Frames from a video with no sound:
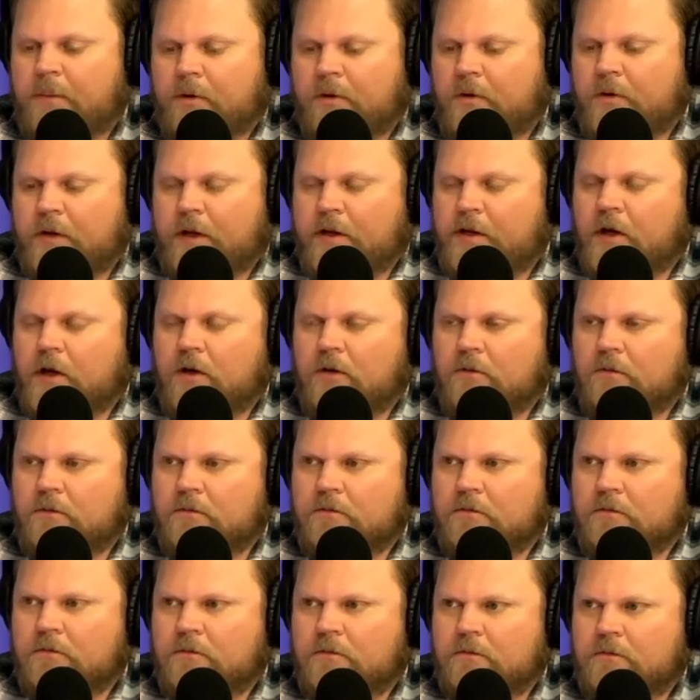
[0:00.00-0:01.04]
that don't.
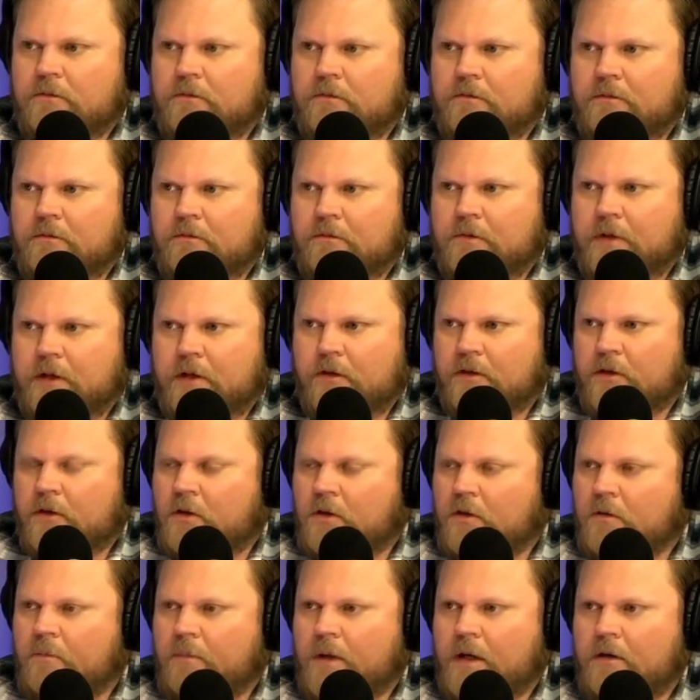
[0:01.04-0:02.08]
Yeah, they don't
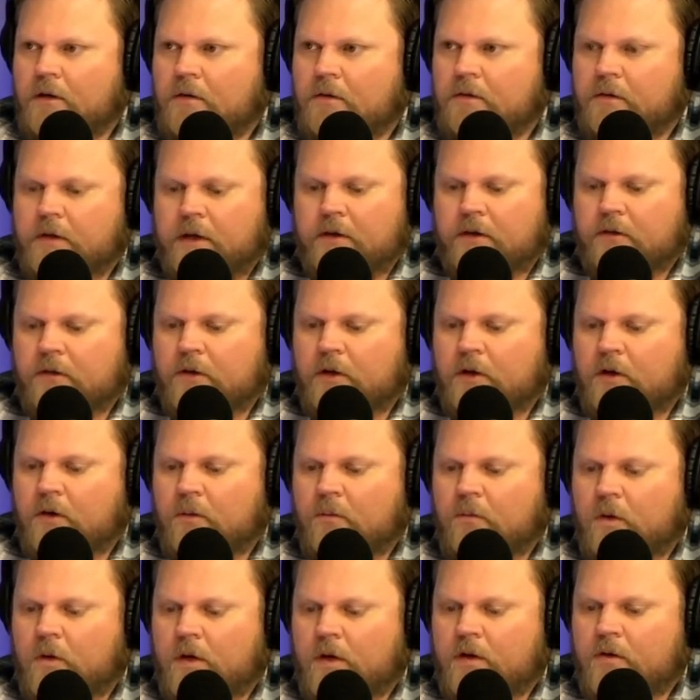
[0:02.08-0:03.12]
know about they don't know
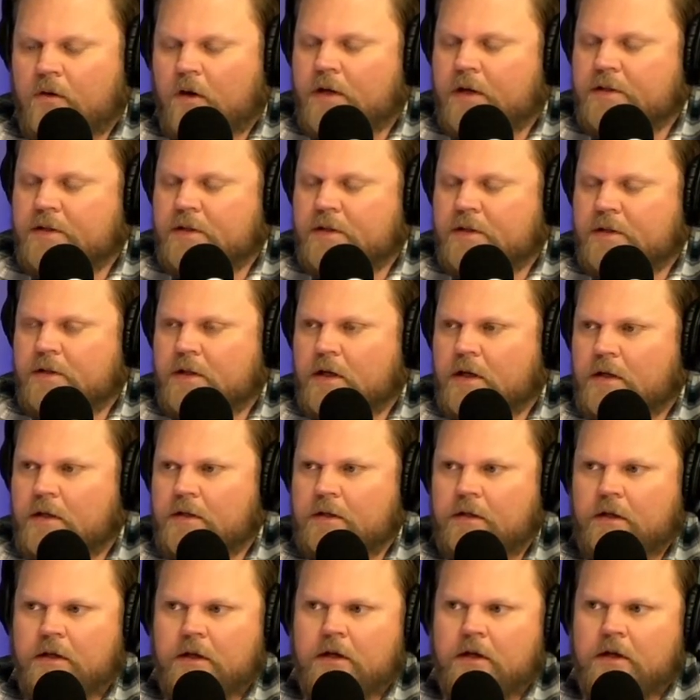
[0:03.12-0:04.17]
what Christ has done.
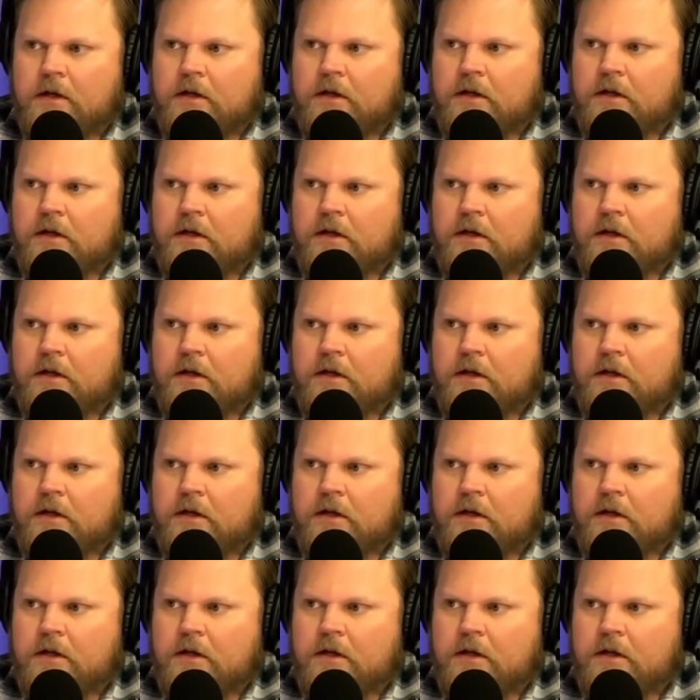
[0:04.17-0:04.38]
Mm-hmm.